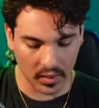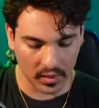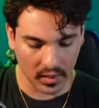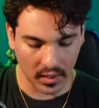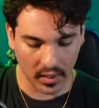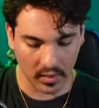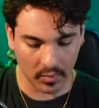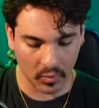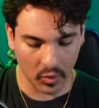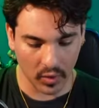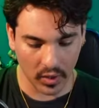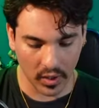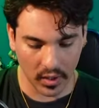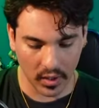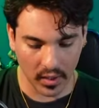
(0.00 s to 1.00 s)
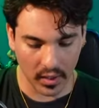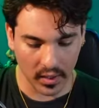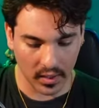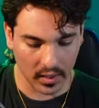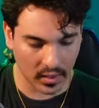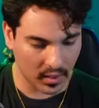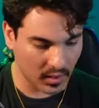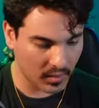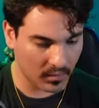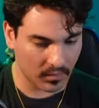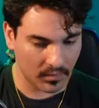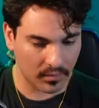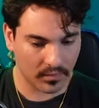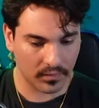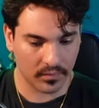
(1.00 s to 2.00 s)
in like Moria and
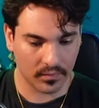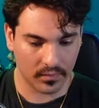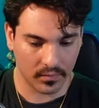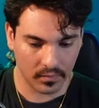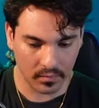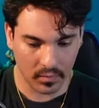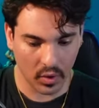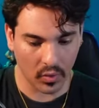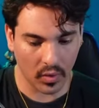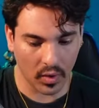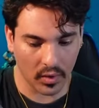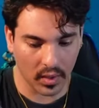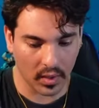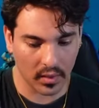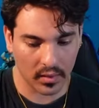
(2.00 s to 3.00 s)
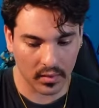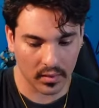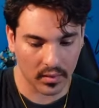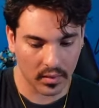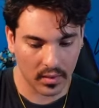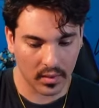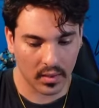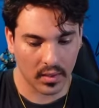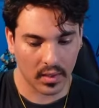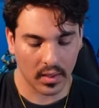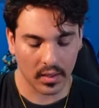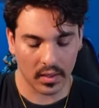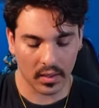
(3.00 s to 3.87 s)
um, Perona. I